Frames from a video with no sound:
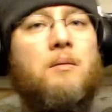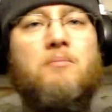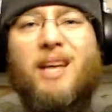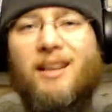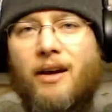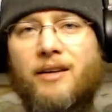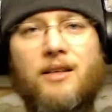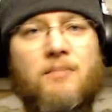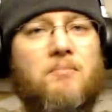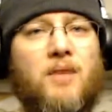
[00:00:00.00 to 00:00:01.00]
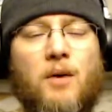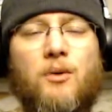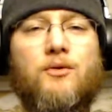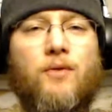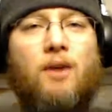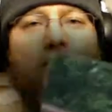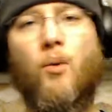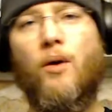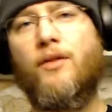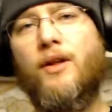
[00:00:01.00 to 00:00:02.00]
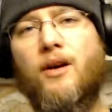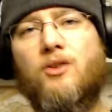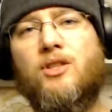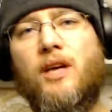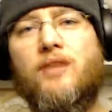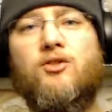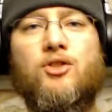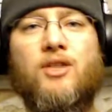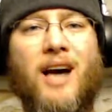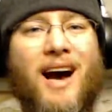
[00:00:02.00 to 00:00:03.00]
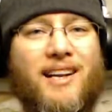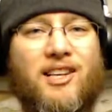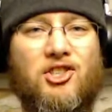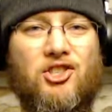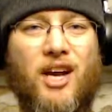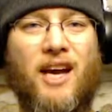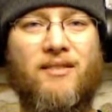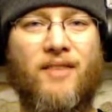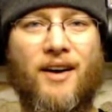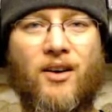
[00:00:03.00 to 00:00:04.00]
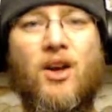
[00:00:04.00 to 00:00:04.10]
They liked it. It was fun. The one thing I'll say is there's not any shade there.